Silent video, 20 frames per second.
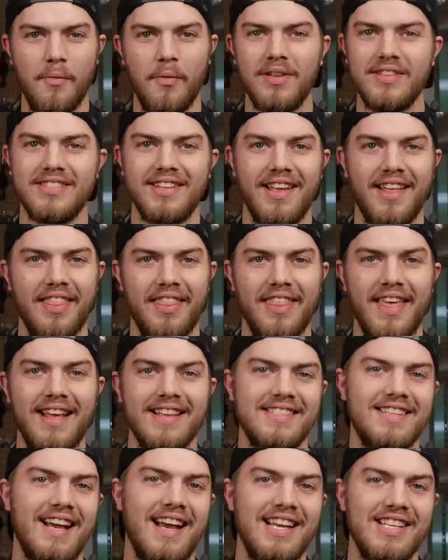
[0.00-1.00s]
Once again,
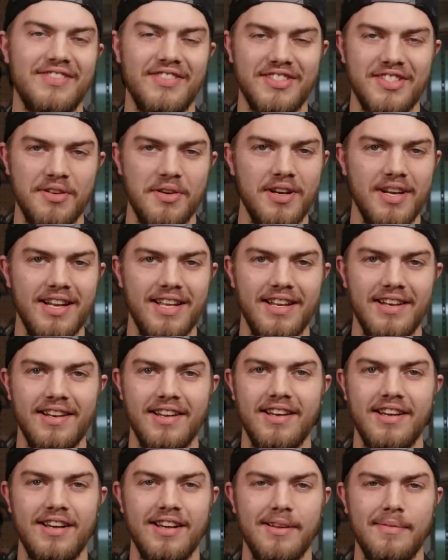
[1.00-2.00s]
thanks guys for tuning in,
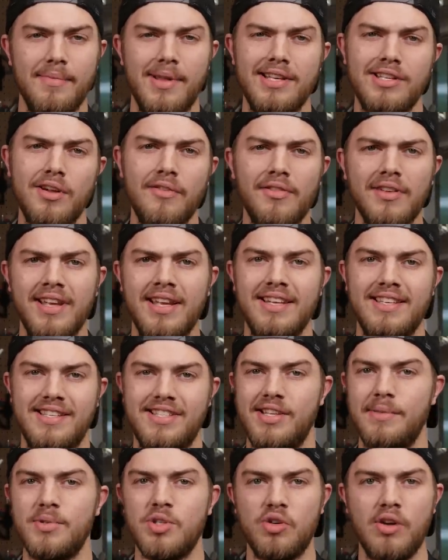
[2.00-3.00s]
um, and don't forget to
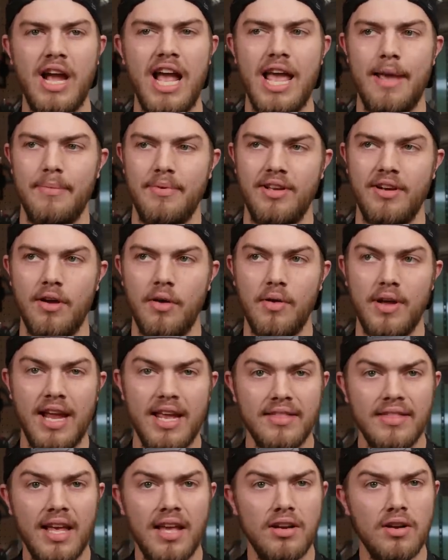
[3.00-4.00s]
subscribe. You know,
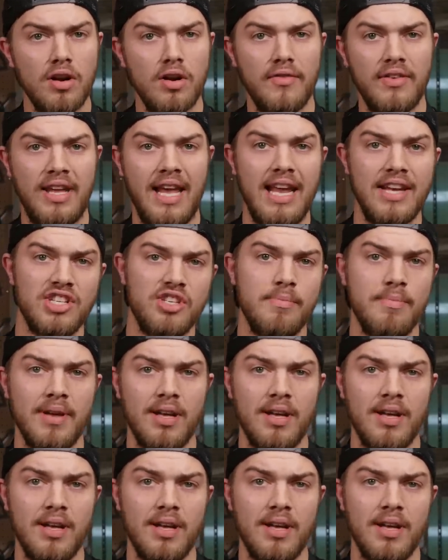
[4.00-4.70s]
hit that notification